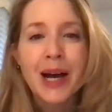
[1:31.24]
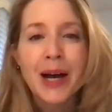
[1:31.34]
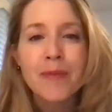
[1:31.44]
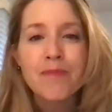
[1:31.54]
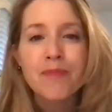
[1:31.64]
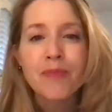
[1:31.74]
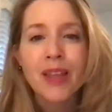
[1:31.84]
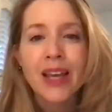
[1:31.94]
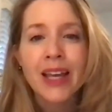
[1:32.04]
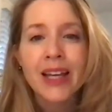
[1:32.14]
um,
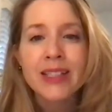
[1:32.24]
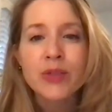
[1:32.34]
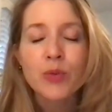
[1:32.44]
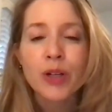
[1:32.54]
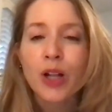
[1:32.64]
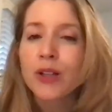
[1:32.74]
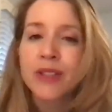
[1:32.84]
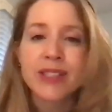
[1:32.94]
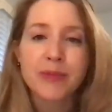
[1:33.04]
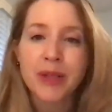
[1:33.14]
and what all of
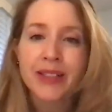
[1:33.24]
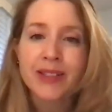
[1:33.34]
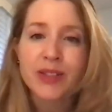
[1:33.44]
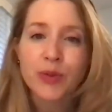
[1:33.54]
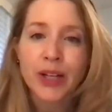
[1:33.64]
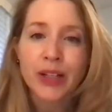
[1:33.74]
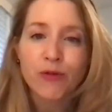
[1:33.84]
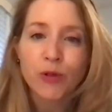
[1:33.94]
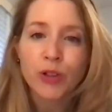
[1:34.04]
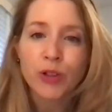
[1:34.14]
this means, right,
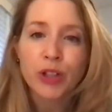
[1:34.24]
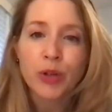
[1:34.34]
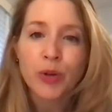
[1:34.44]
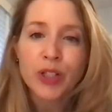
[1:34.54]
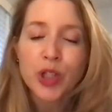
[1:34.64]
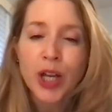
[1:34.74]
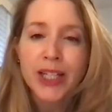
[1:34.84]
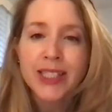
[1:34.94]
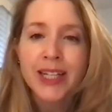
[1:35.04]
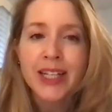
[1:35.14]
for the US
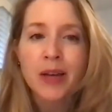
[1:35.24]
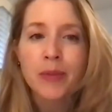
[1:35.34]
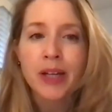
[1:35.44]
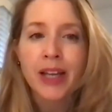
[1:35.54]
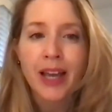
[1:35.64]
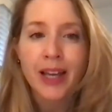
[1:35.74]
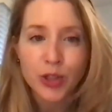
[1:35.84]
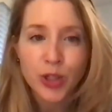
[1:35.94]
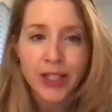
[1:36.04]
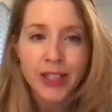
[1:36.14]
China dynamic
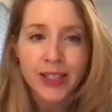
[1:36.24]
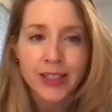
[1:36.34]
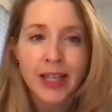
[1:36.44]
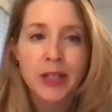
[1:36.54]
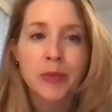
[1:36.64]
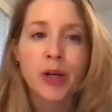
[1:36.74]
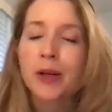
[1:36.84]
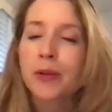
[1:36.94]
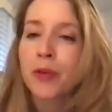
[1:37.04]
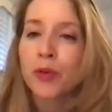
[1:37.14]
and China Latin
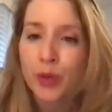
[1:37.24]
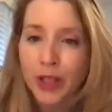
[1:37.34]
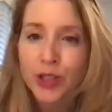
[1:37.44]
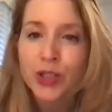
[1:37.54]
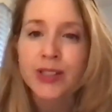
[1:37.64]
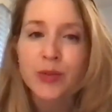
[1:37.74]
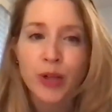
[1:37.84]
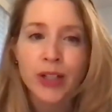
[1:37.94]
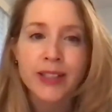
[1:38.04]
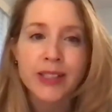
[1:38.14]
American relations,
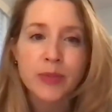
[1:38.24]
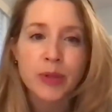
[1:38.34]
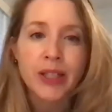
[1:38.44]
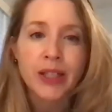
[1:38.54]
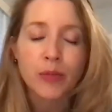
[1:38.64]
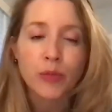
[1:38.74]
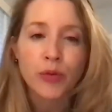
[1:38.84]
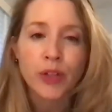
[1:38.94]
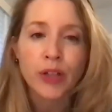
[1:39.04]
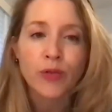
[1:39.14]
broadly speaking,
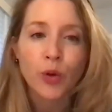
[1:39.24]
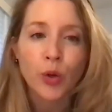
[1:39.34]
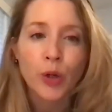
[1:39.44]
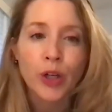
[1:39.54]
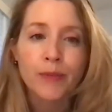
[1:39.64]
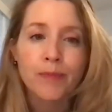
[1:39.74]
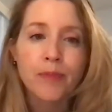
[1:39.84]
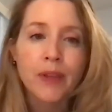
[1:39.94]
moving forward.